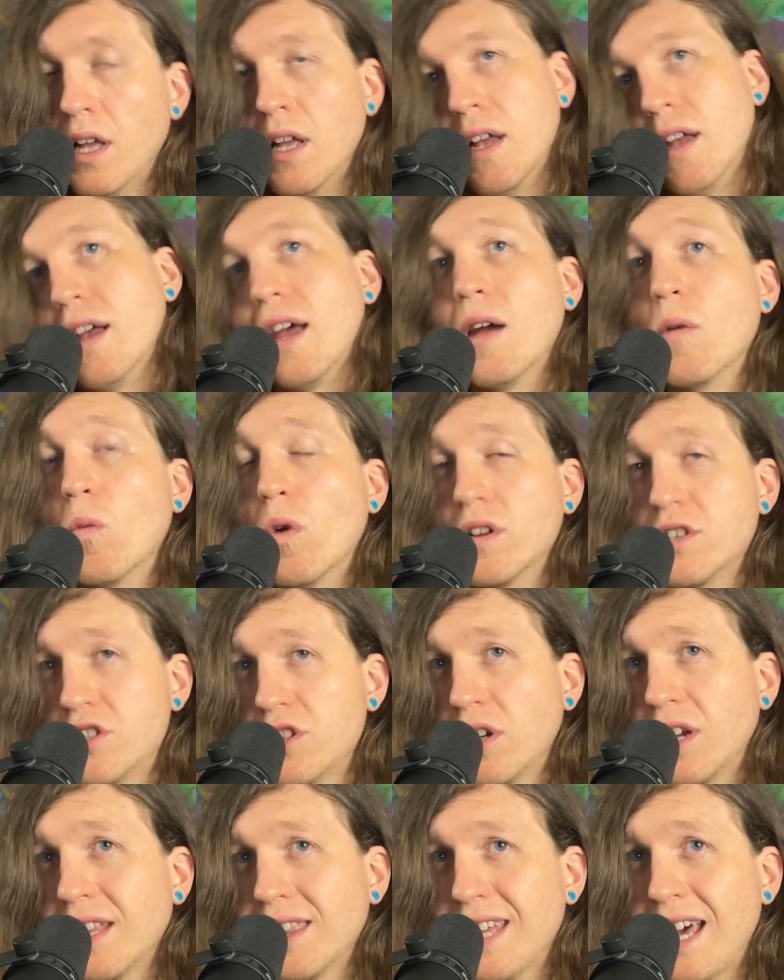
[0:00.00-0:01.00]
And once
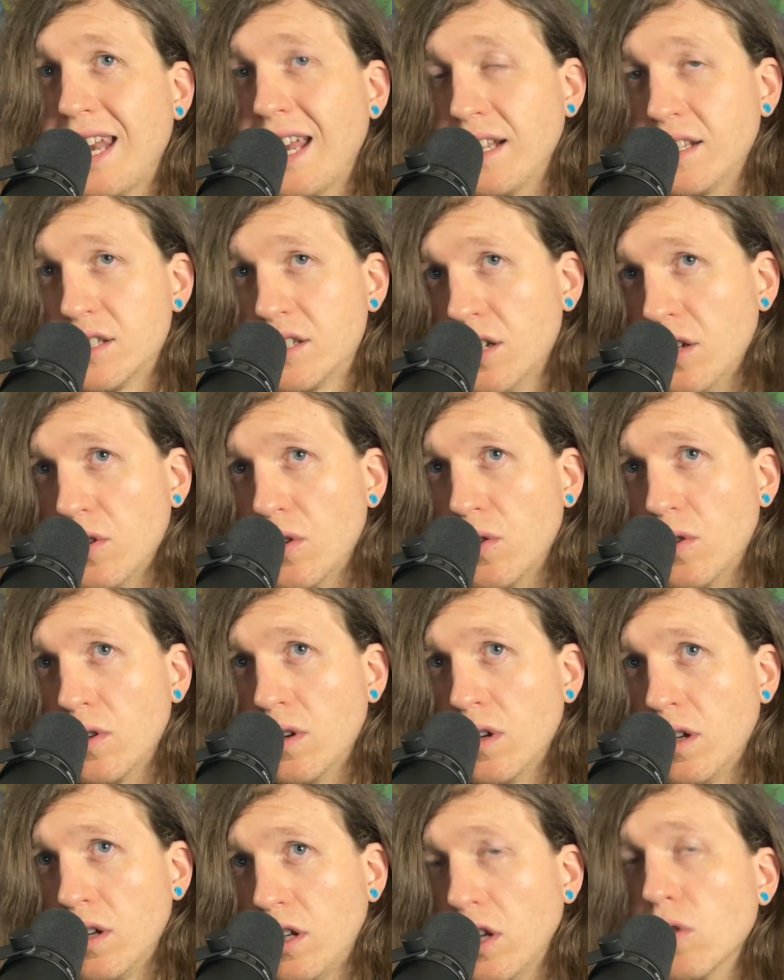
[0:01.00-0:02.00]
you get that in tune,
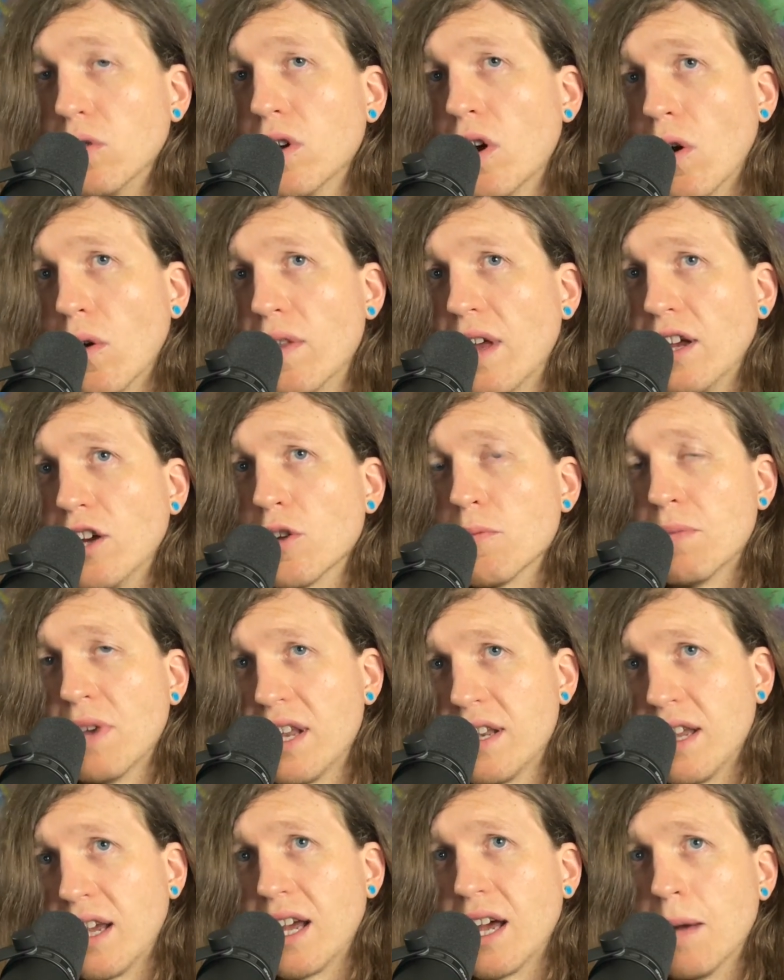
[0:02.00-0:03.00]
you know that you're
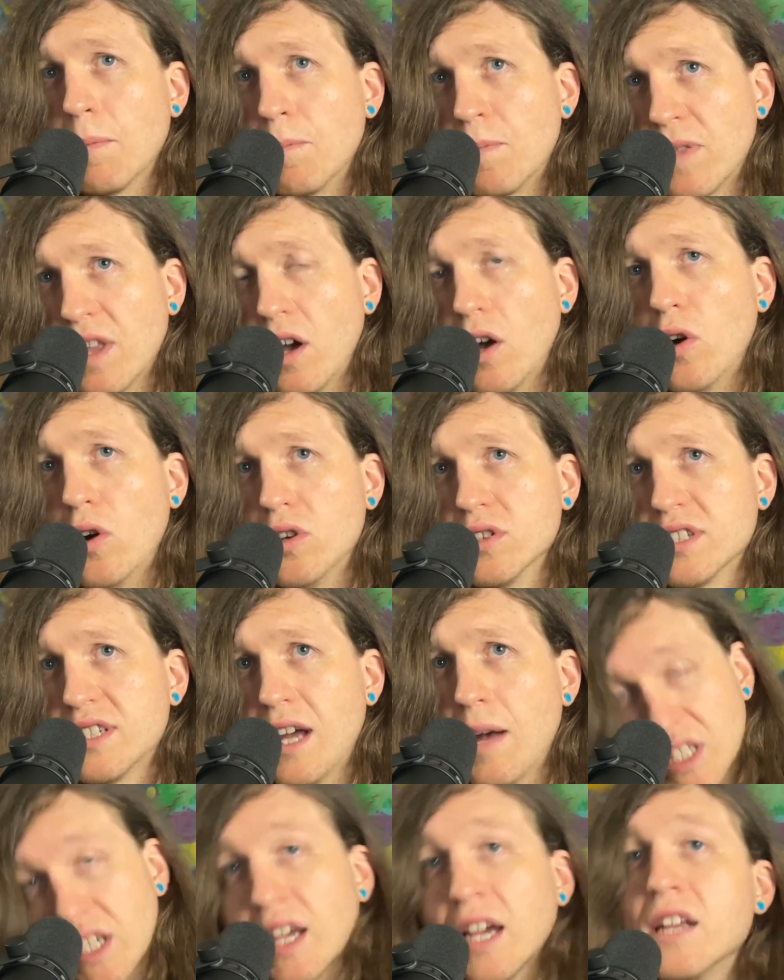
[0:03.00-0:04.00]
bending up a whole
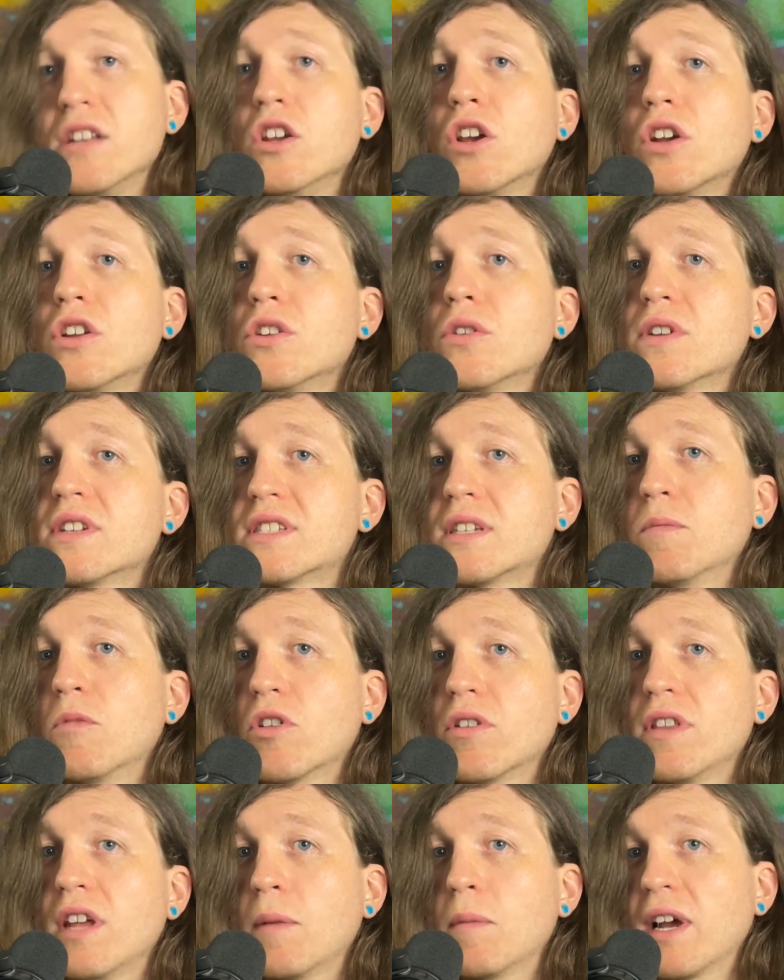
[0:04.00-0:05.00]
step. And you can do a similar
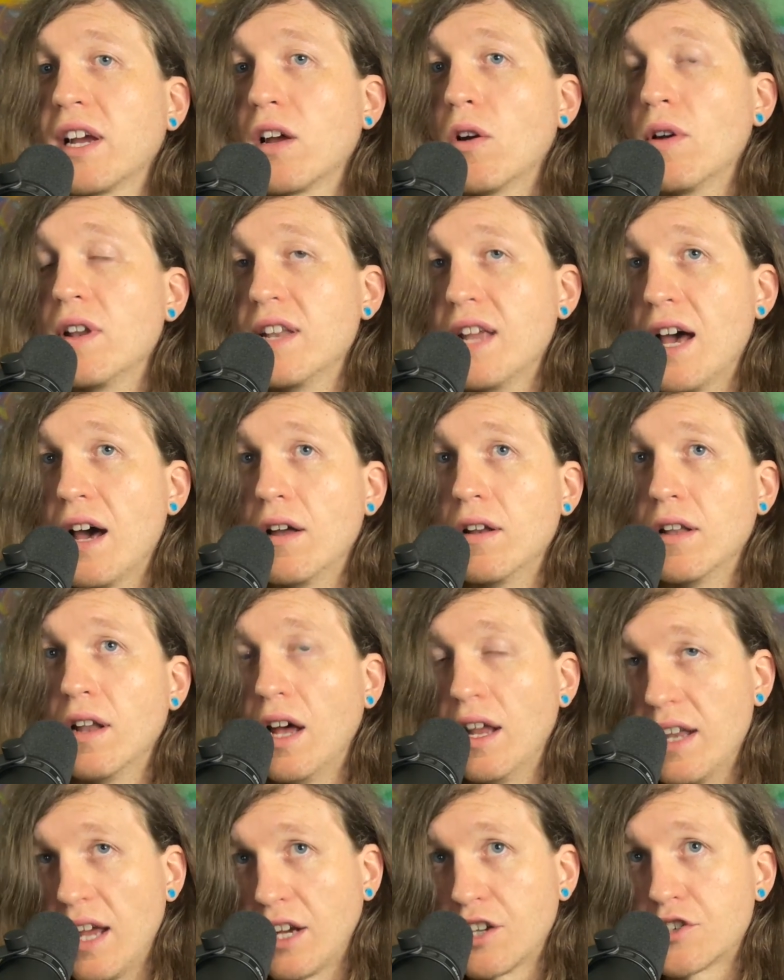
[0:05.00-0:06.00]
thing by going down
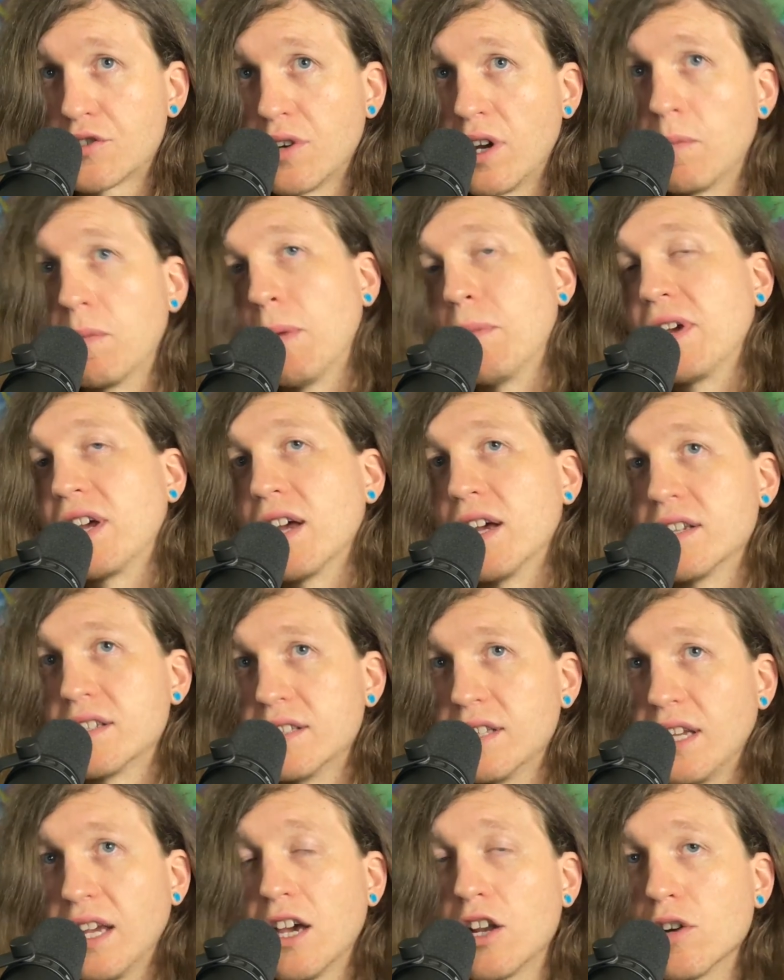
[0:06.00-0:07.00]
a next string, but because
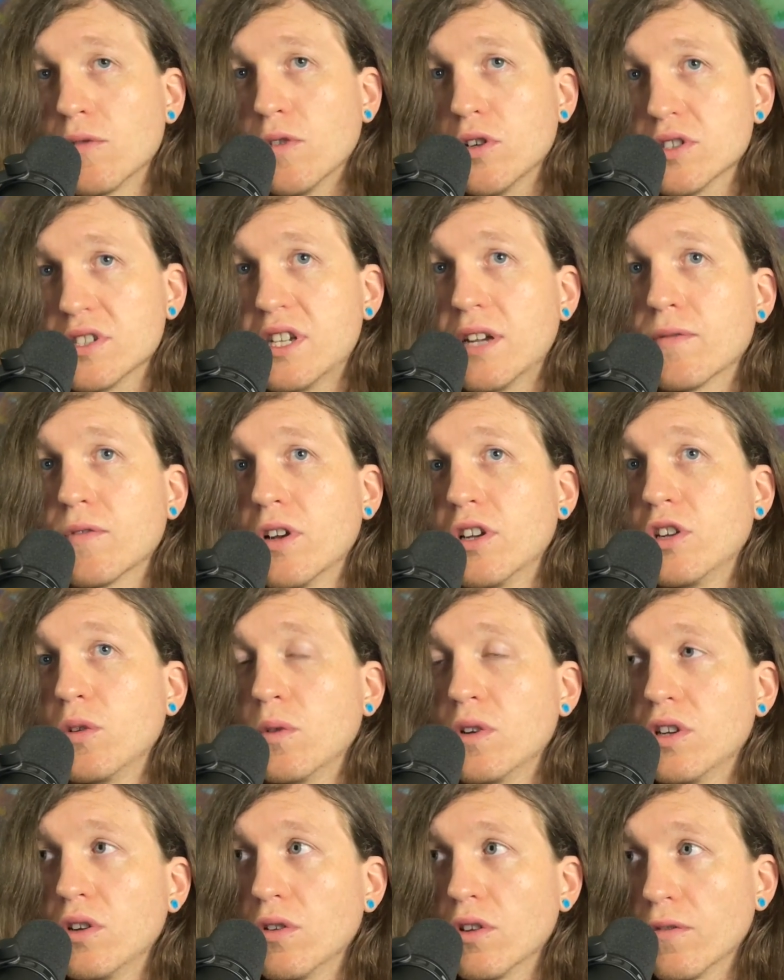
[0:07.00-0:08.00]
the interval's different, you
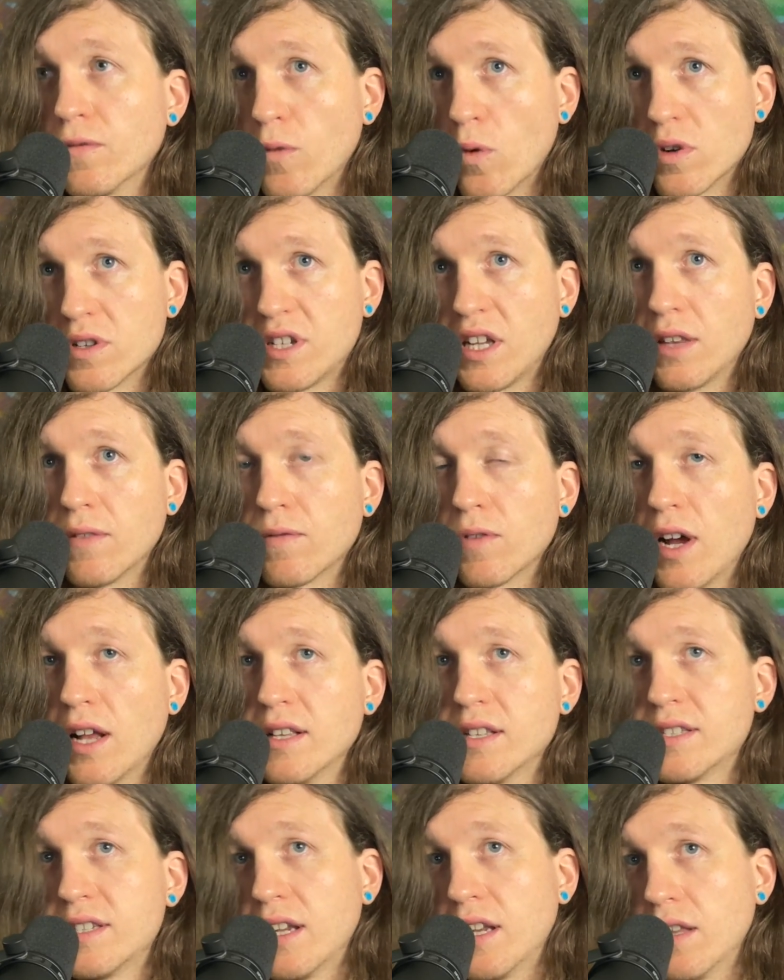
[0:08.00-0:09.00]
would do the 14th fret
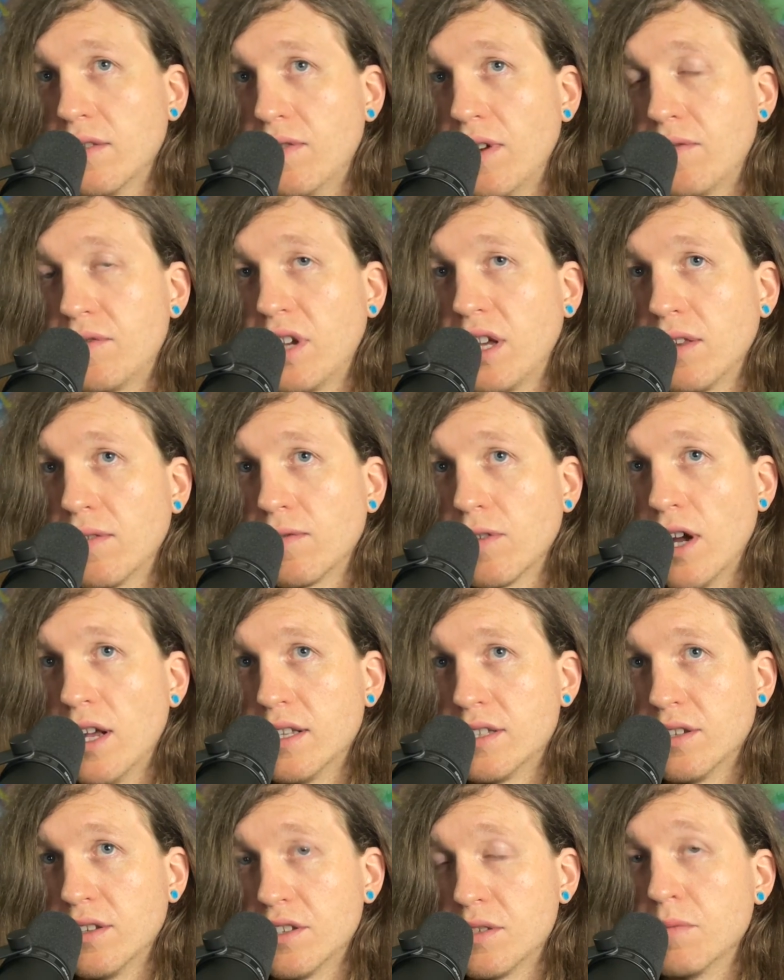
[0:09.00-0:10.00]
instead of the 15th fret.
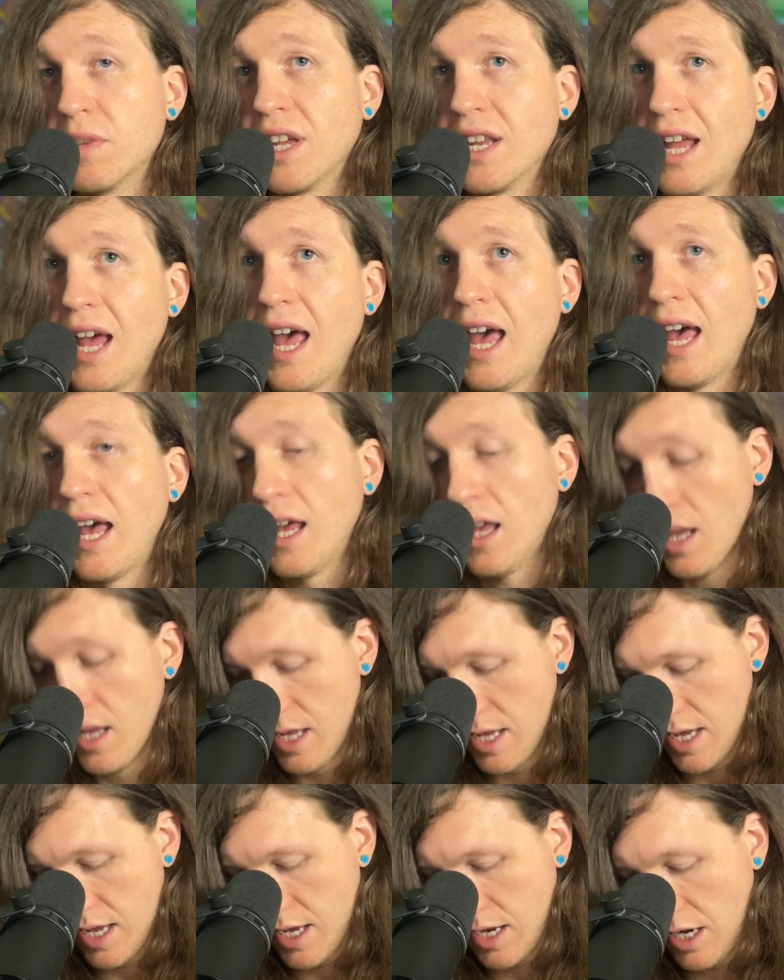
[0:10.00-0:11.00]
So this would be an A,
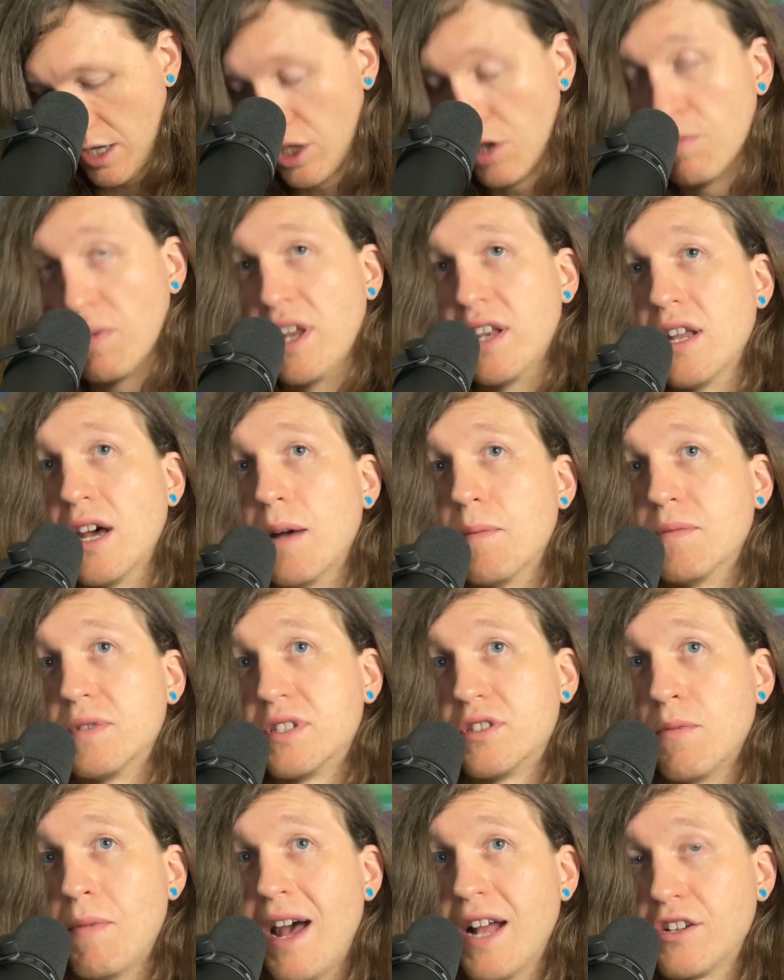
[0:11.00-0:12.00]
and you bend up
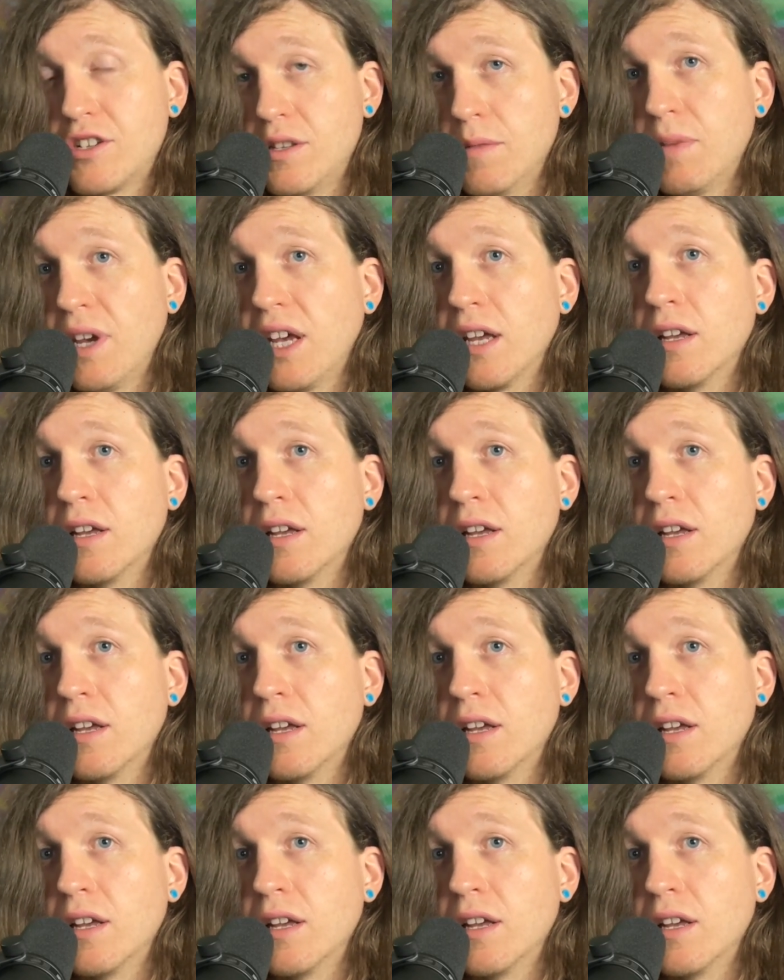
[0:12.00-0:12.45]
to match the B.